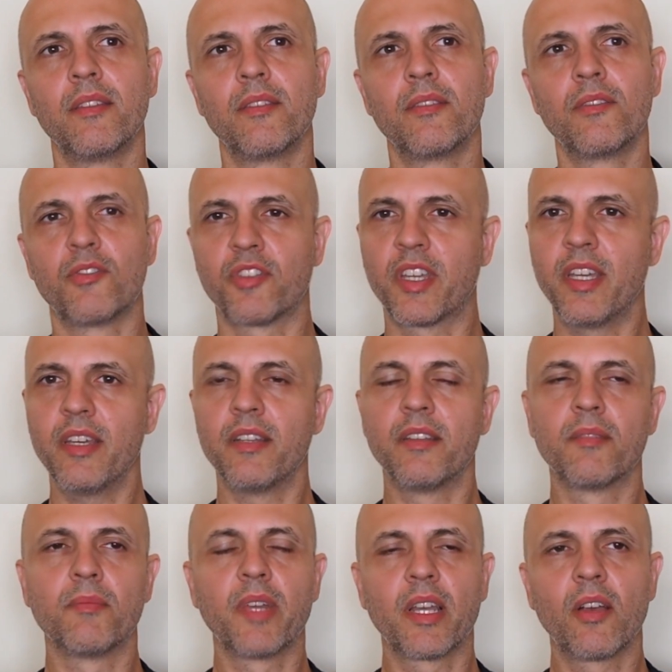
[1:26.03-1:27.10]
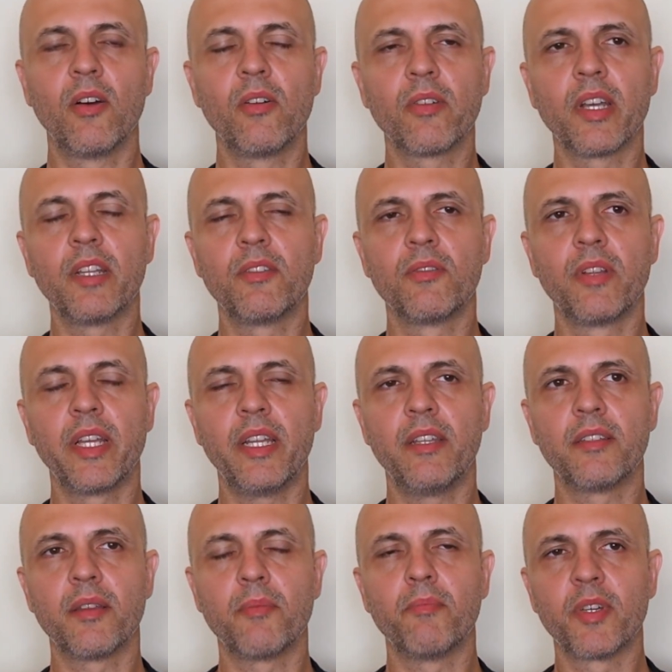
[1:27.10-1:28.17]
there's a kid. I'm like, oh, okay, two
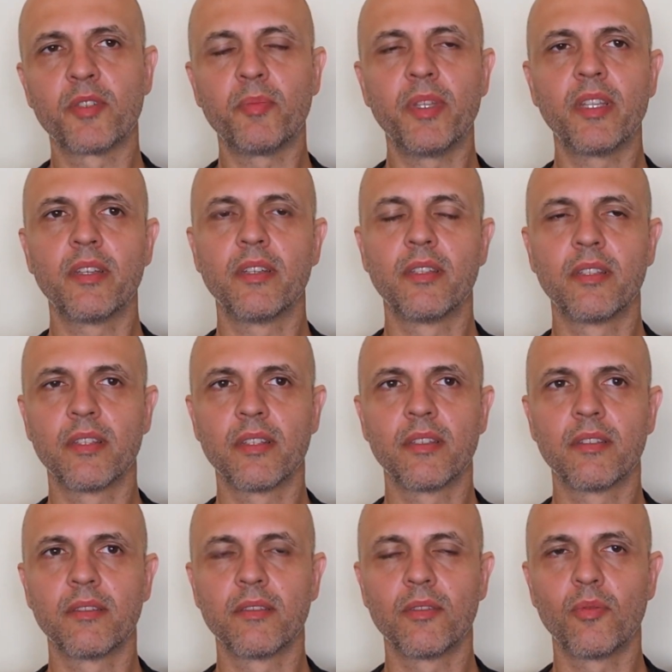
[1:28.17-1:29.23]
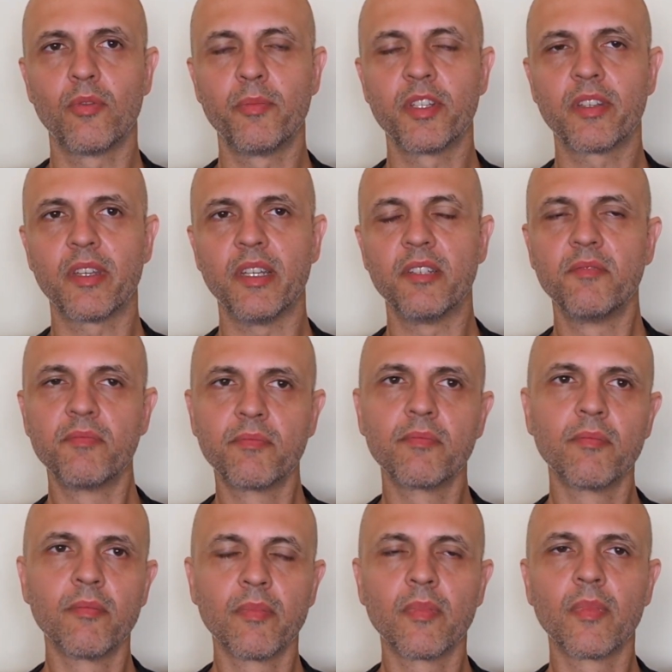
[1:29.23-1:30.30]
ladies, that must be the woman's kid.
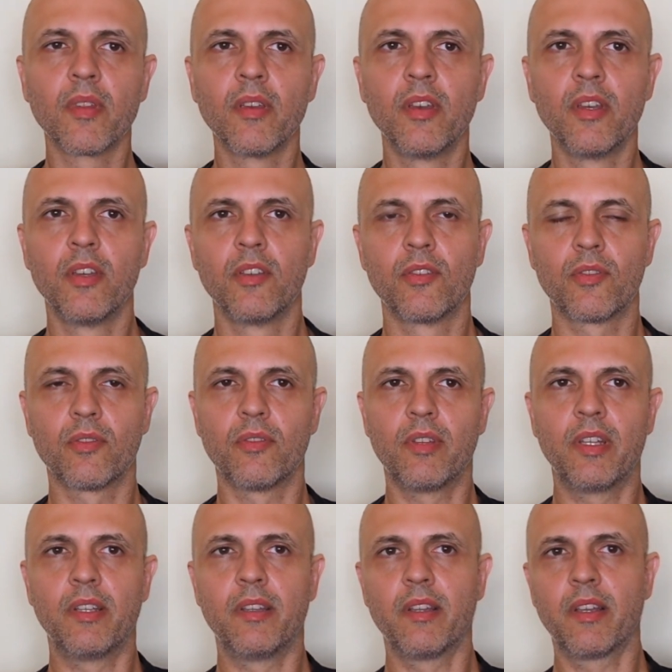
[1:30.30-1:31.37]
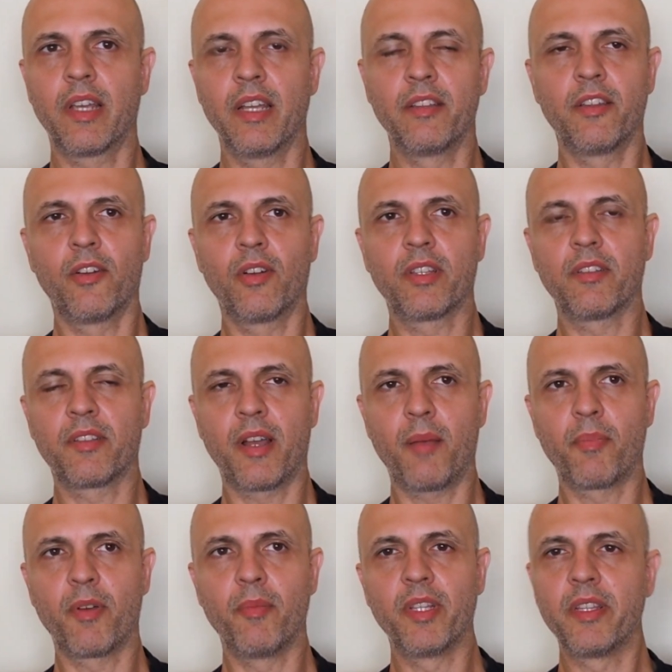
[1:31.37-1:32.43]
And again, they're at the top
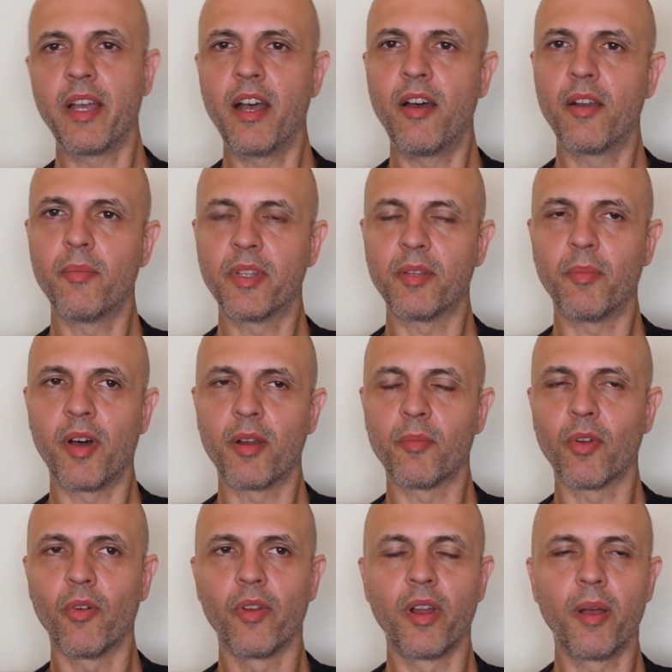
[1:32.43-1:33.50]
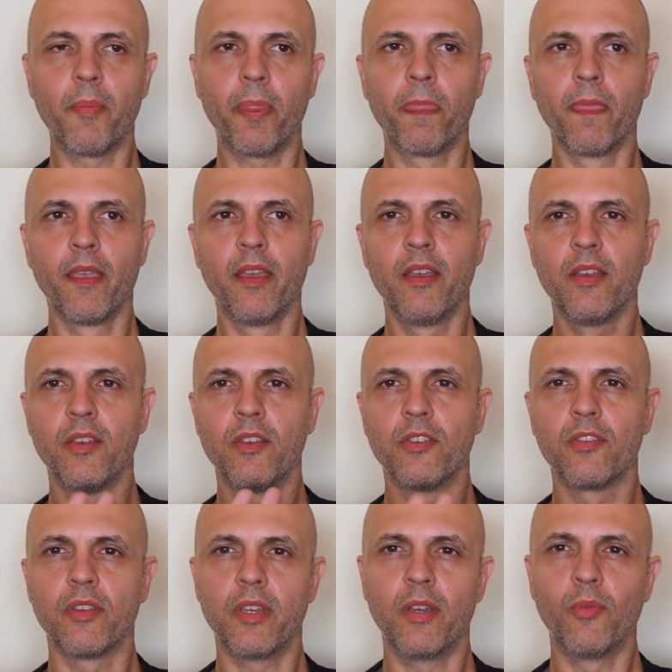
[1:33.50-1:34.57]
coming down, I'm at the bottom going up.
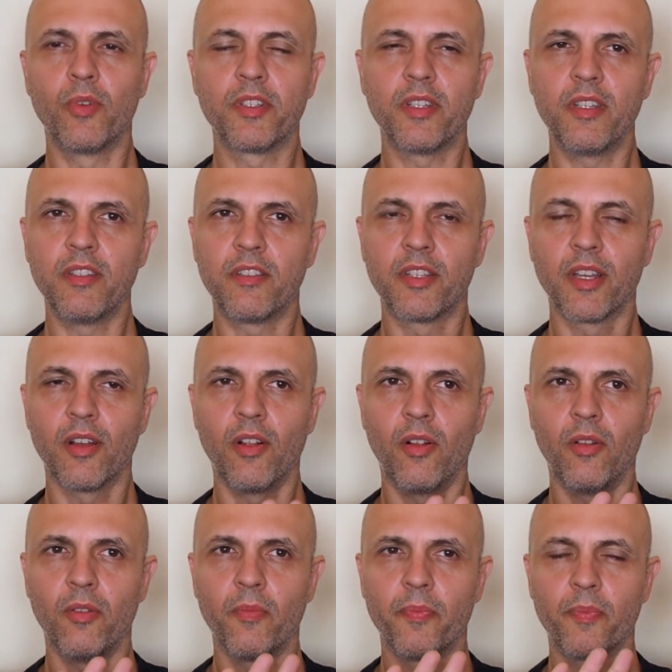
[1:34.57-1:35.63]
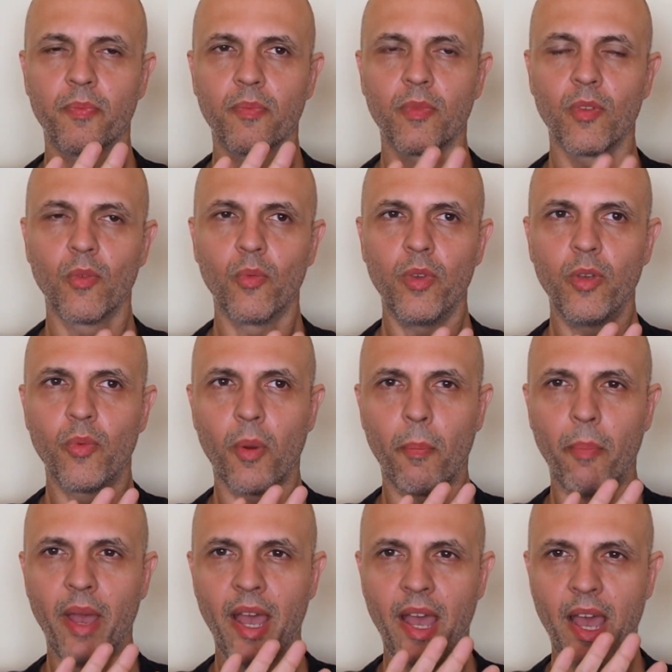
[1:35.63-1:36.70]
It wasn't until we were
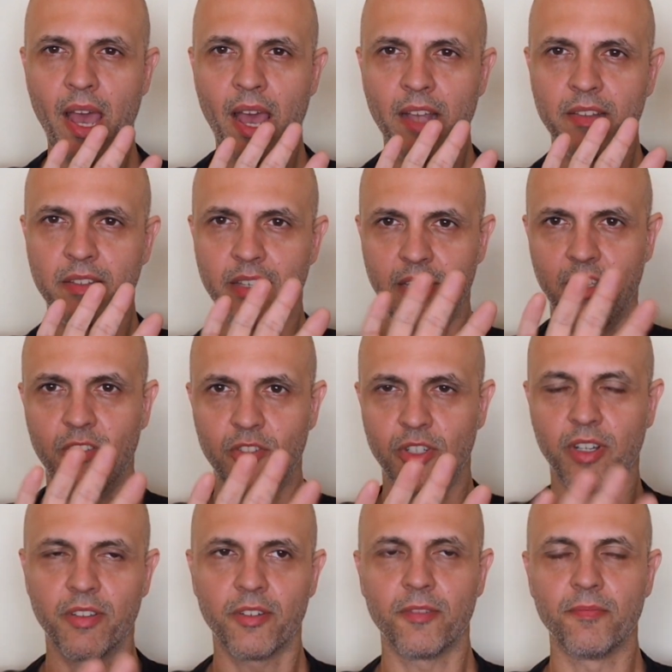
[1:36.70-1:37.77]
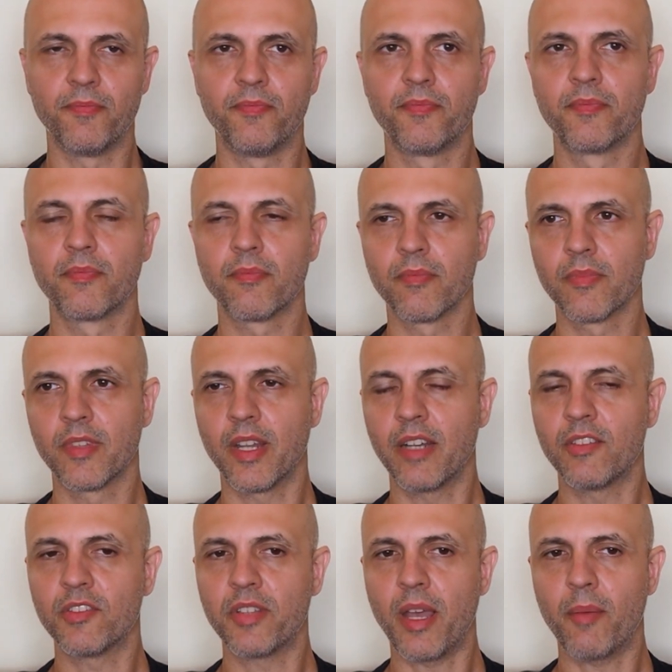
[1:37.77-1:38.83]
passing each other that I
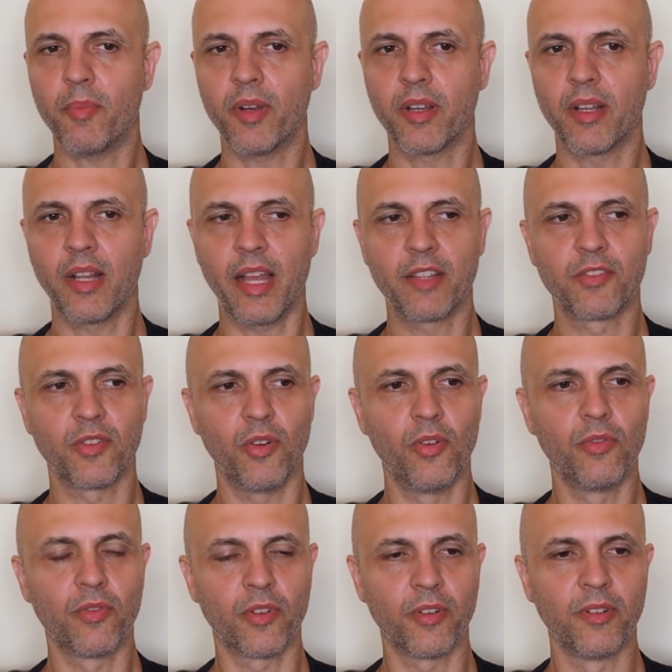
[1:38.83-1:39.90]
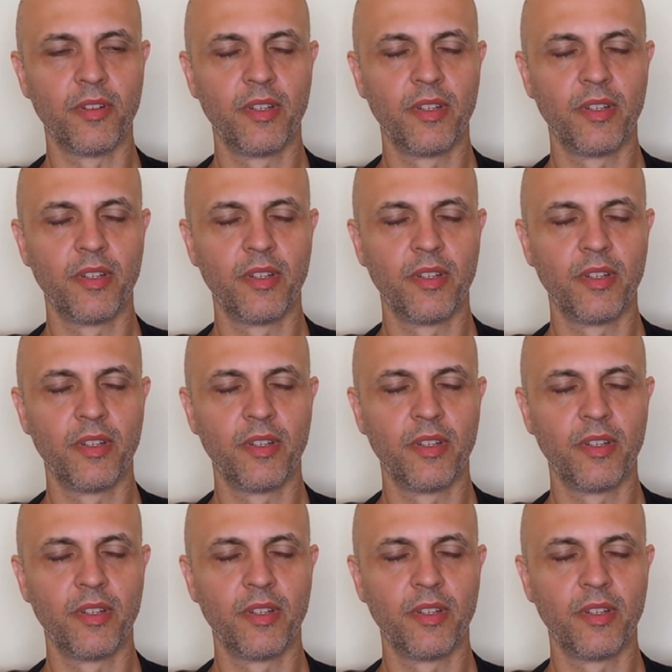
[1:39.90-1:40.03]
just happened to glance over